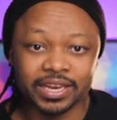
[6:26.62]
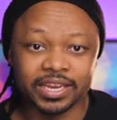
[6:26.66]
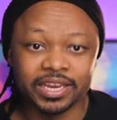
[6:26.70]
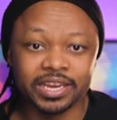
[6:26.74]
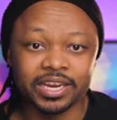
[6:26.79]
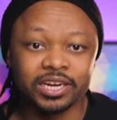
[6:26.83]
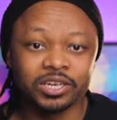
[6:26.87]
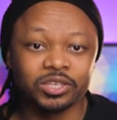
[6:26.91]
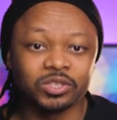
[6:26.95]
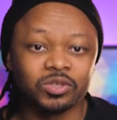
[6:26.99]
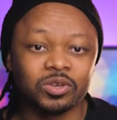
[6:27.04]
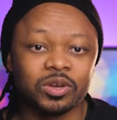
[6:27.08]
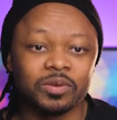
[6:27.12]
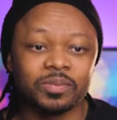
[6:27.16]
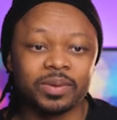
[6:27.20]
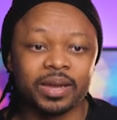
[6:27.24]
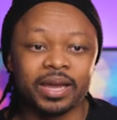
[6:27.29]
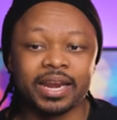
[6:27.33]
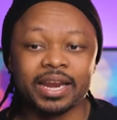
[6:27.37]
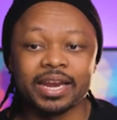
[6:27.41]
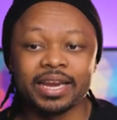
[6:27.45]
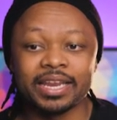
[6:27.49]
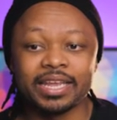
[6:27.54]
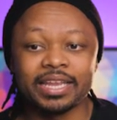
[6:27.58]
here, so I'm
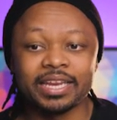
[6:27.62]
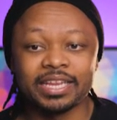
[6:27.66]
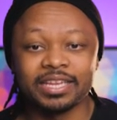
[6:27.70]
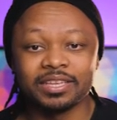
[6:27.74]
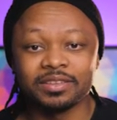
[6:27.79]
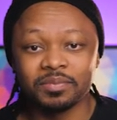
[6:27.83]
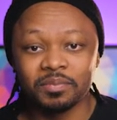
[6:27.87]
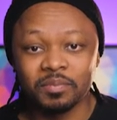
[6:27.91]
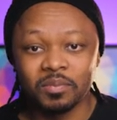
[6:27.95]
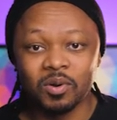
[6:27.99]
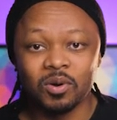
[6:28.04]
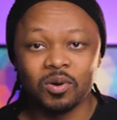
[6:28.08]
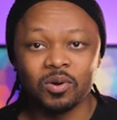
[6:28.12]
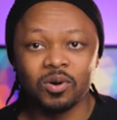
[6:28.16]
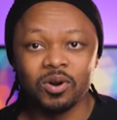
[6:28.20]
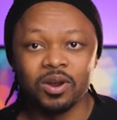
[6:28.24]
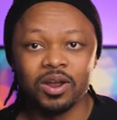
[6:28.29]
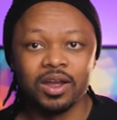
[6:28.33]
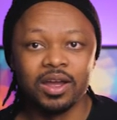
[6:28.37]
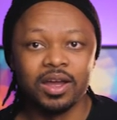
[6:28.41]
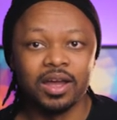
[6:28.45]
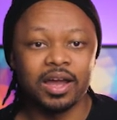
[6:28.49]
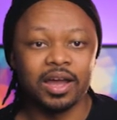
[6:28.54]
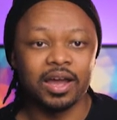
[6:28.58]
gonna need it more
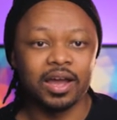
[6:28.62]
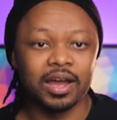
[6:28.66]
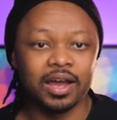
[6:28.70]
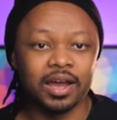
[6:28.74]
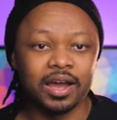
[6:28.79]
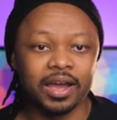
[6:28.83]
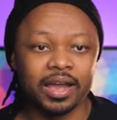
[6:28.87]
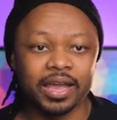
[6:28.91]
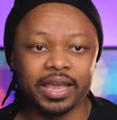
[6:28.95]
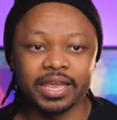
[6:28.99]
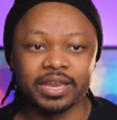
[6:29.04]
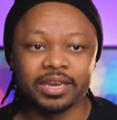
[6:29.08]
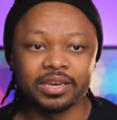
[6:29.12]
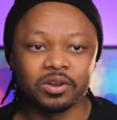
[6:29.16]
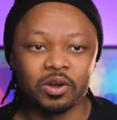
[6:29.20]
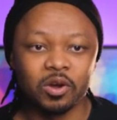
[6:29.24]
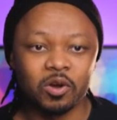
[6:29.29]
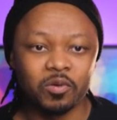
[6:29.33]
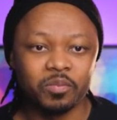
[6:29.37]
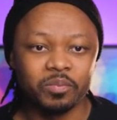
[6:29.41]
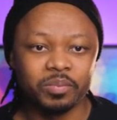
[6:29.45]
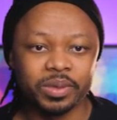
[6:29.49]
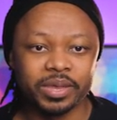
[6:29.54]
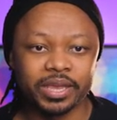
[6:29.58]
uh, in
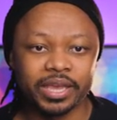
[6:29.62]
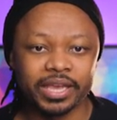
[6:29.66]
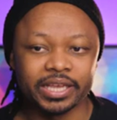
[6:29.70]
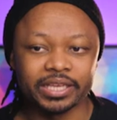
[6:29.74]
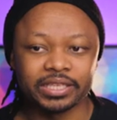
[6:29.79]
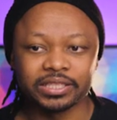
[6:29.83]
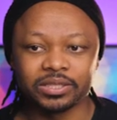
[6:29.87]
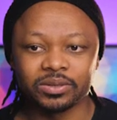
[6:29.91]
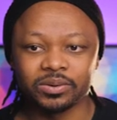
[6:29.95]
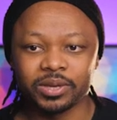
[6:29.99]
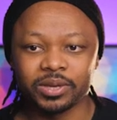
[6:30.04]
O B S,